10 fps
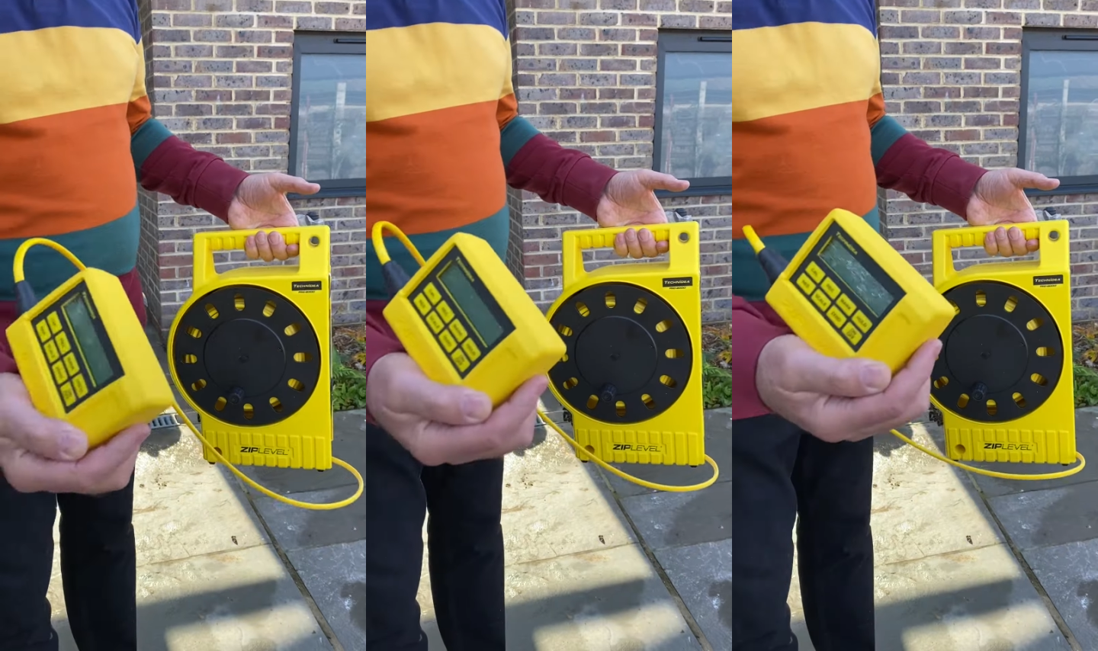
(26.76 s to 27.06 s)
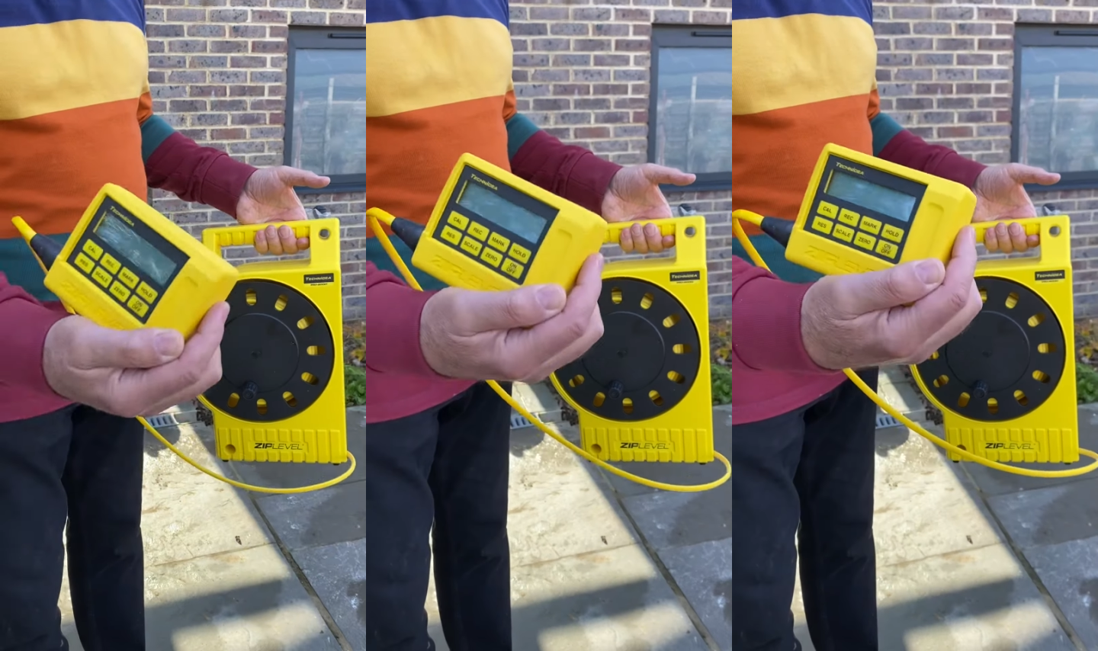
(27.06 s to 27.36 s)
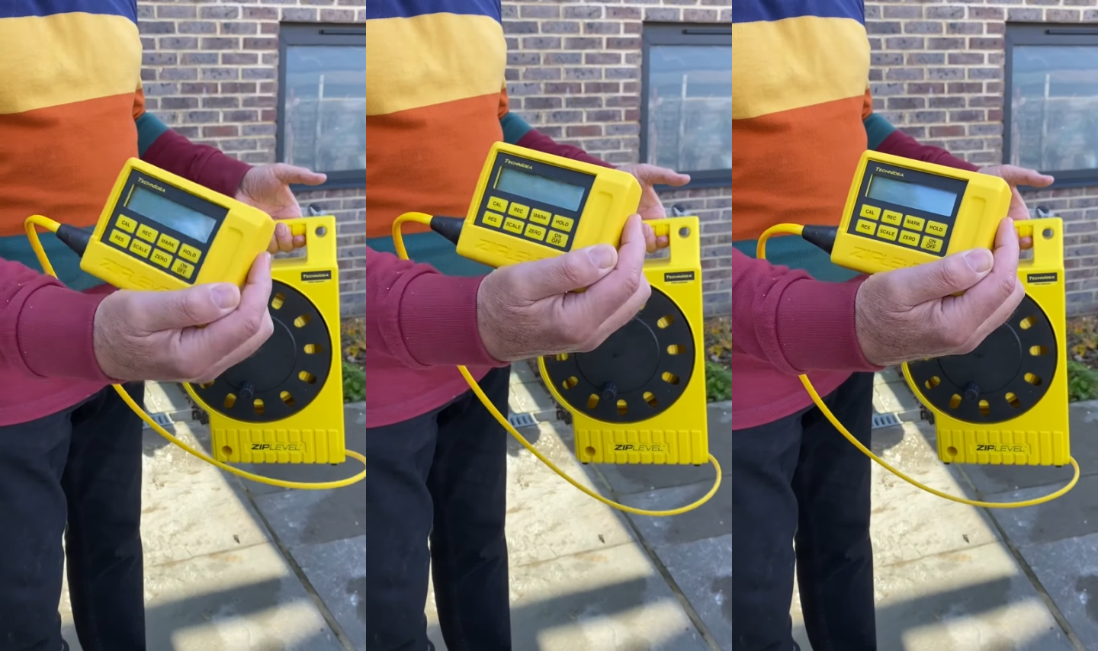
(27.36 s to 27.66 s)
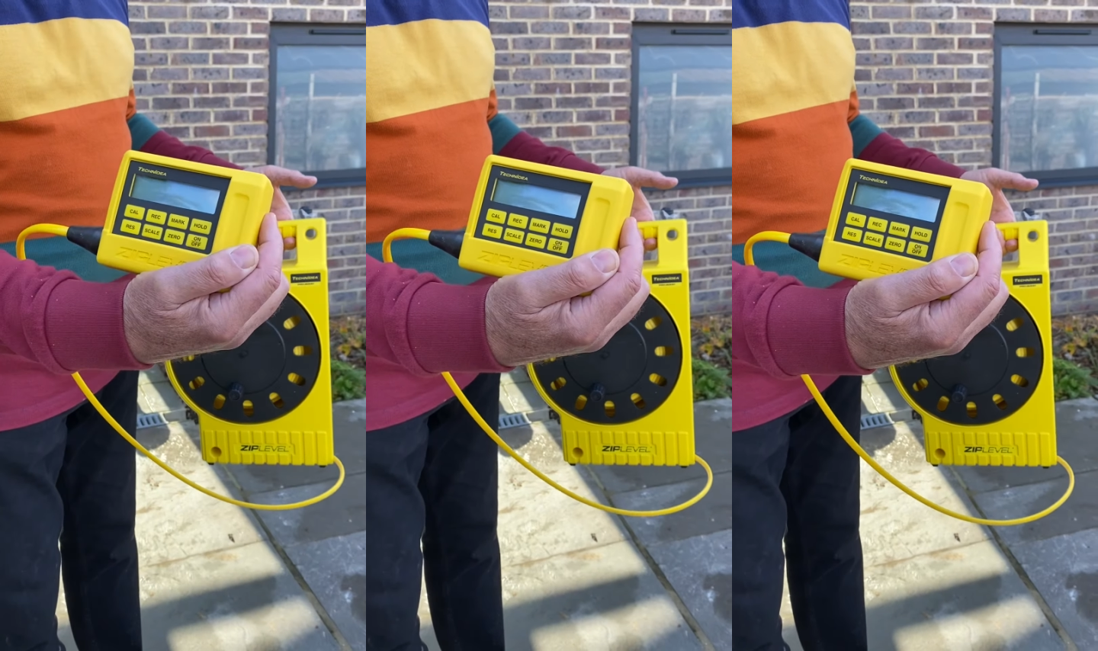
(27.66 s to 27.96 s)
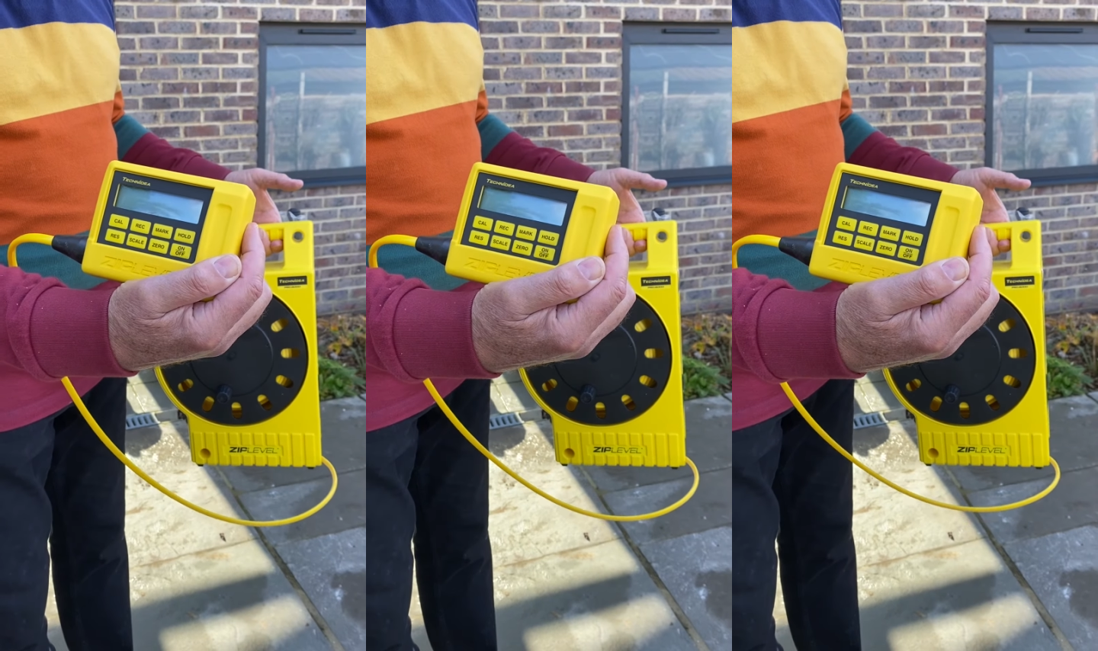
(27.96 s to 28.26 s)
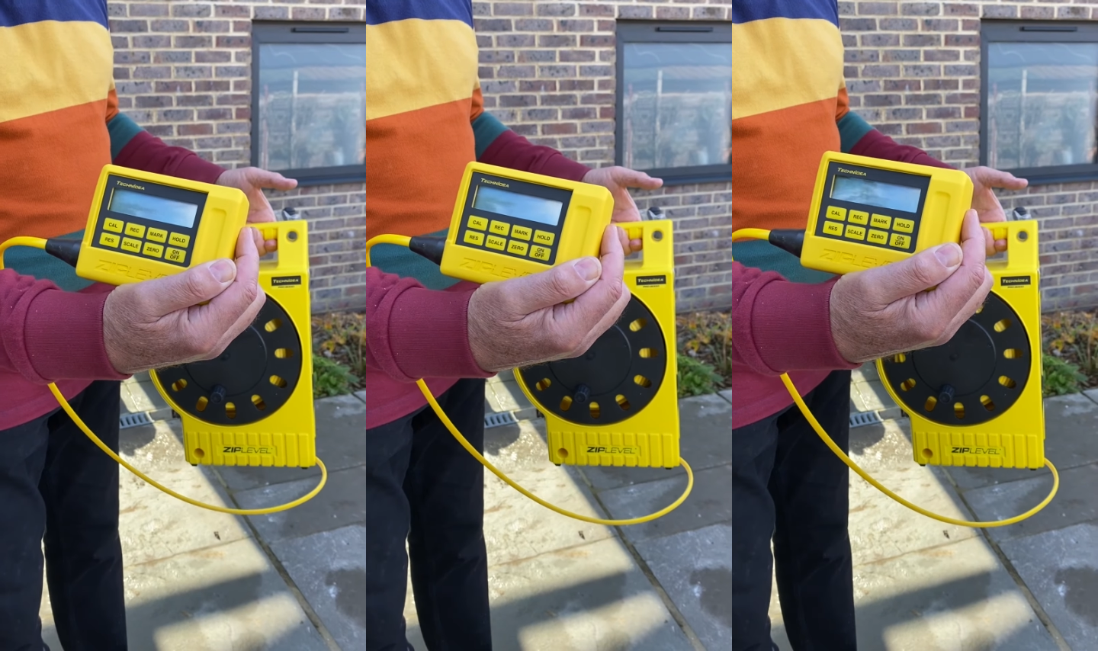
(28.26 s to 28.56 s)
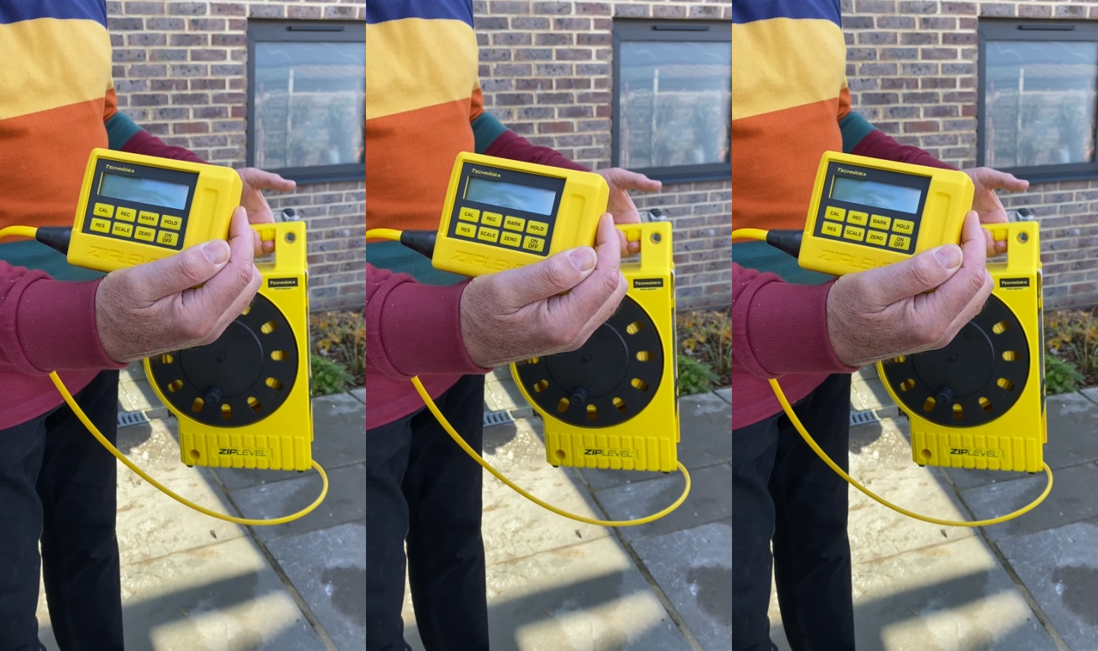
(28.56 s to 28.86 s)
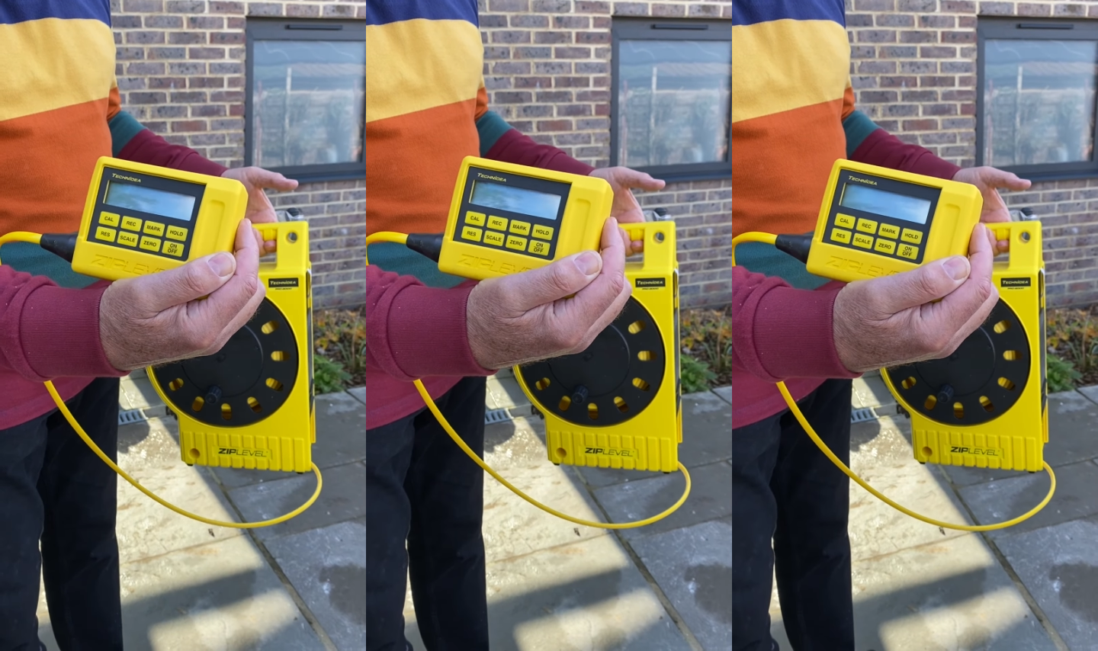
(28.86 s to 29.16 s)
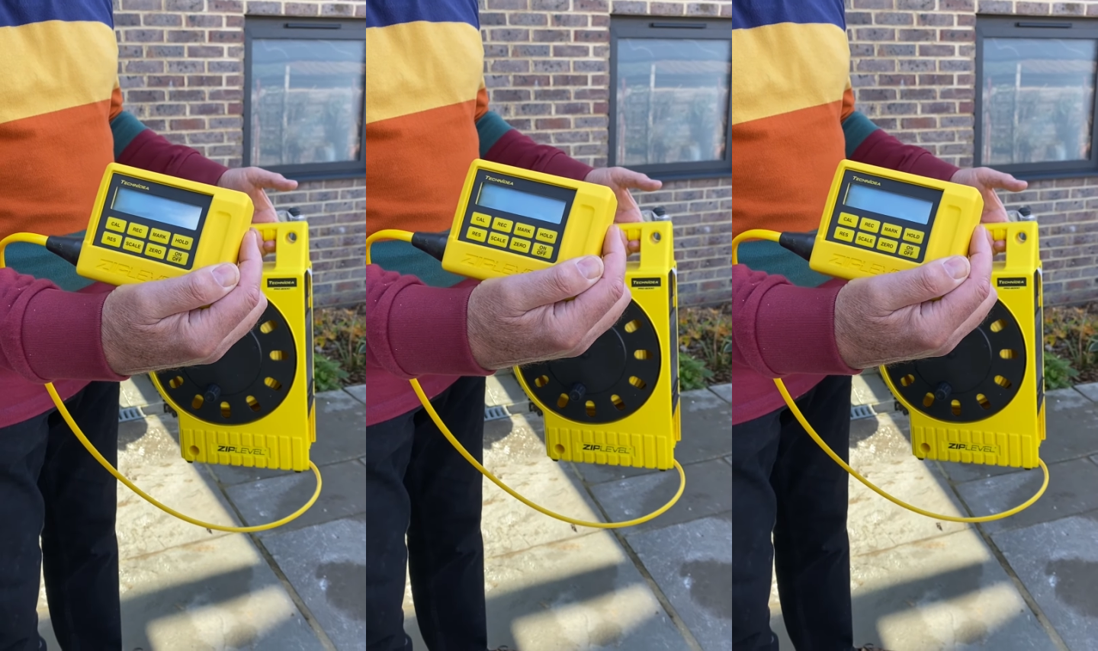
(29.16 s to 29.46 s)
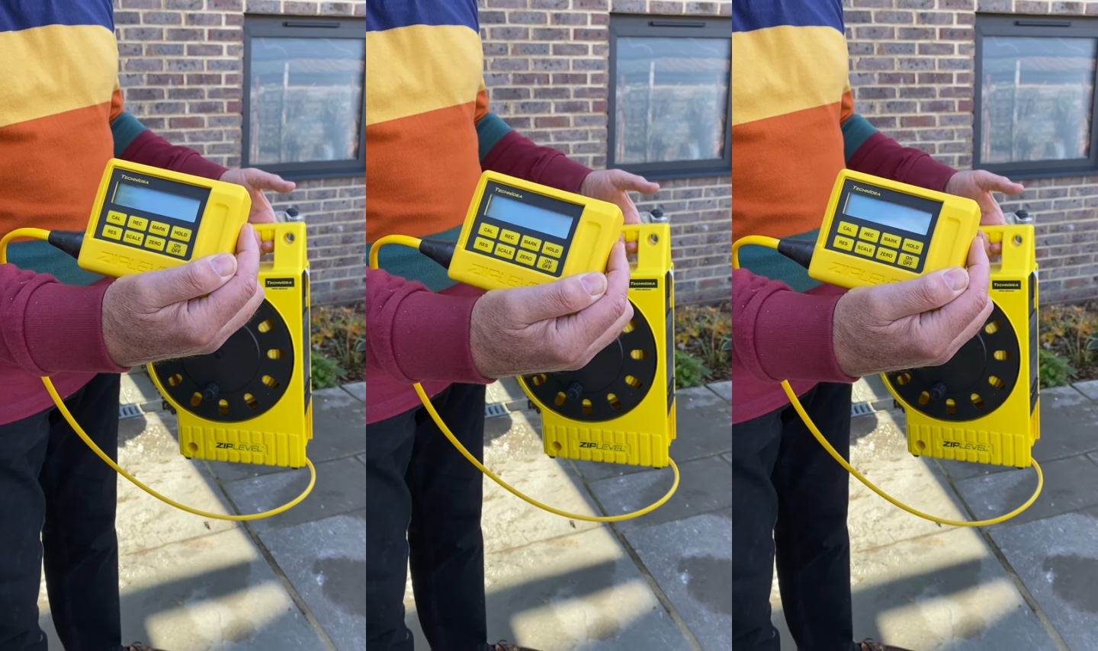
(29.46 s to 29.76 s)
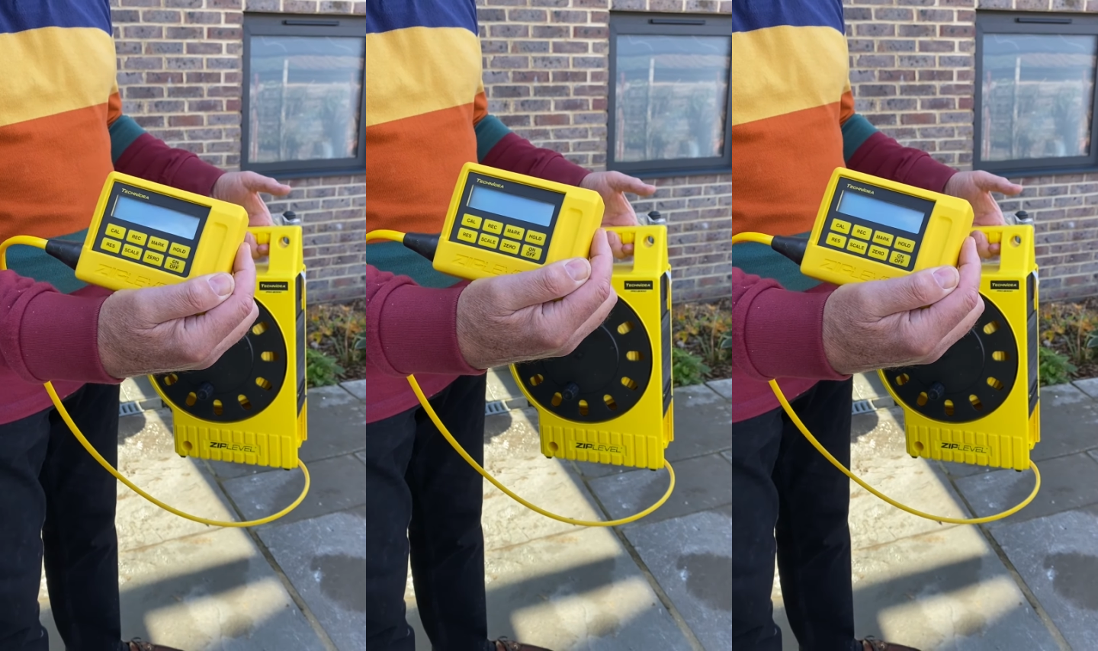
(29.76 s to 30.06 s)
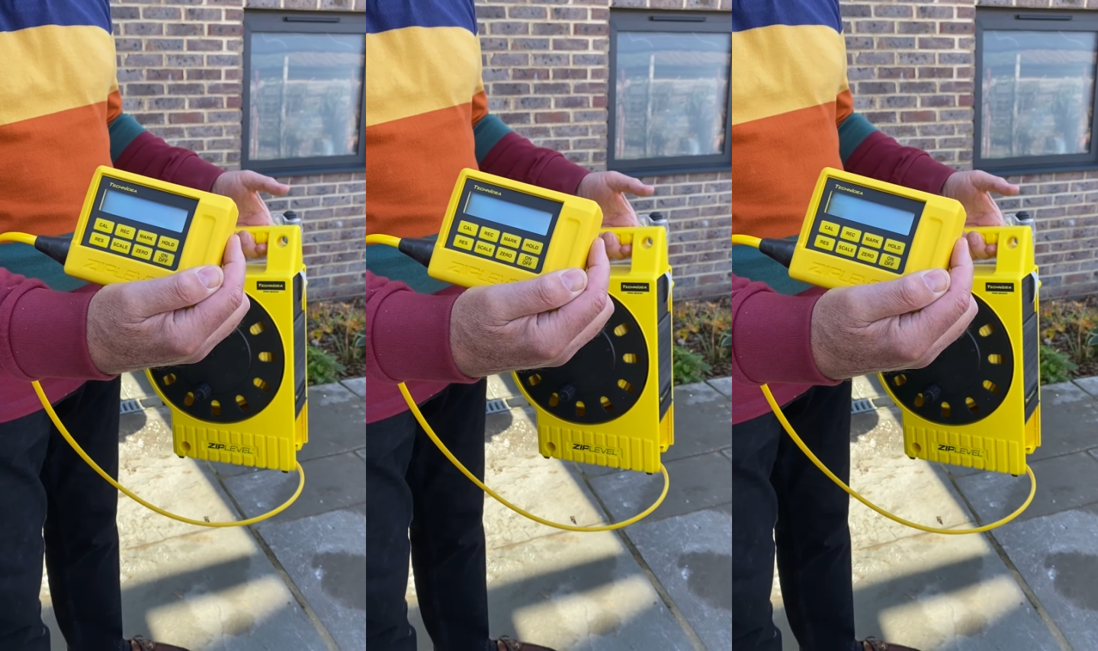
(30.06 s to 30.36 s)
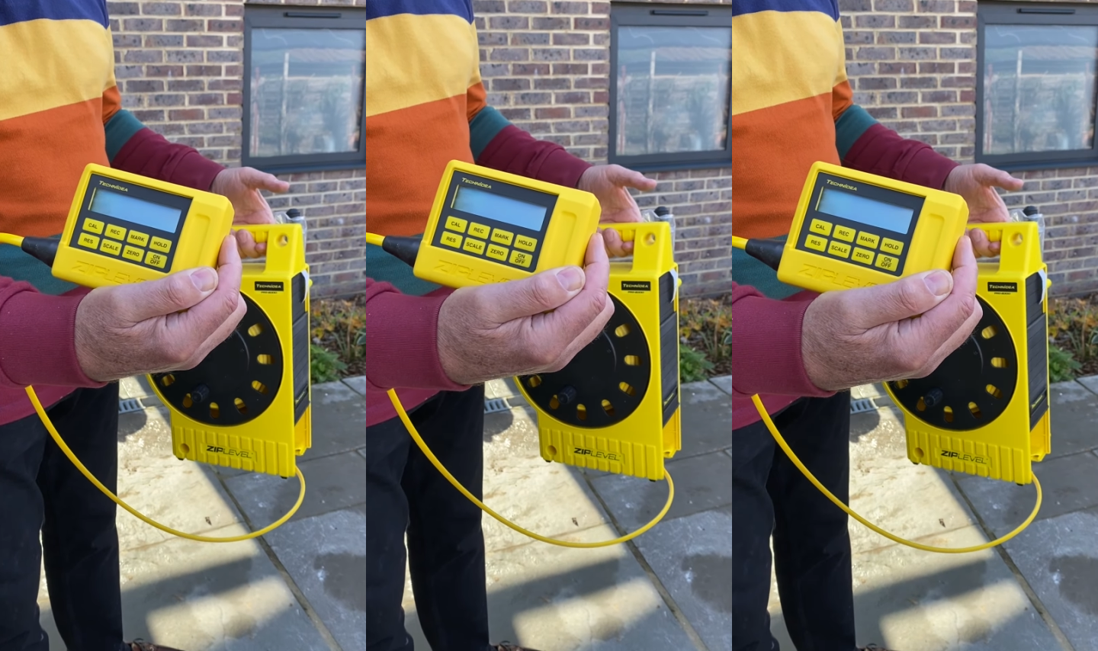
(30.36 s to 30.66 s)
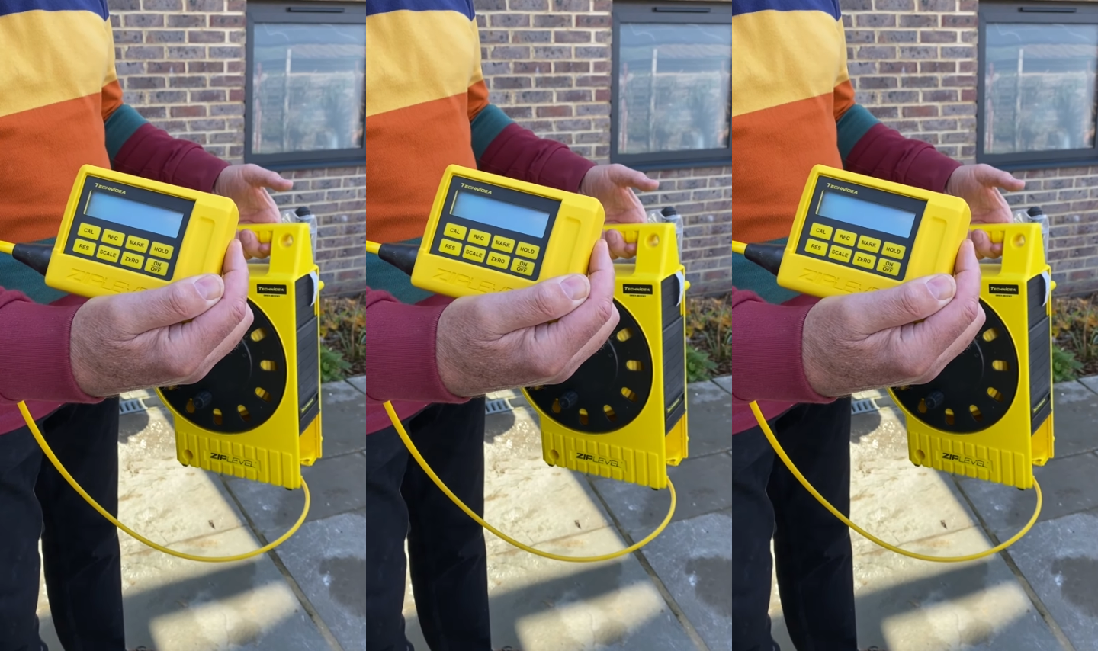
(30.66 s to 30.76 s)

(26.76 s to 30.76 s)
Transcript: No face is visible, so there are no lips to read.